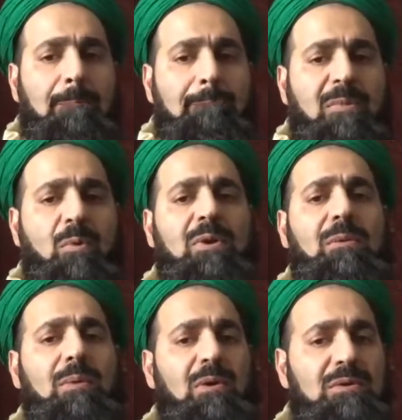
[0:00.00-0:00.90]
But what
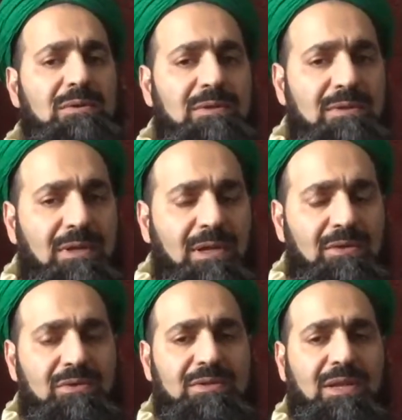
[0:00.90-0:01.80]
about
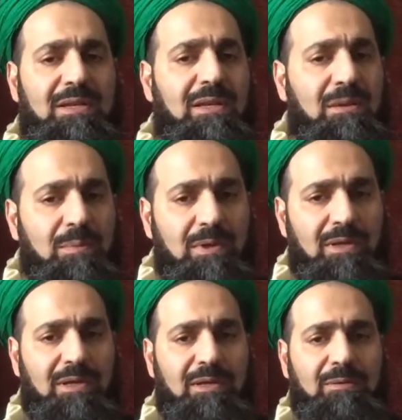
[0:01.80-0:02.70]
understanding and applying?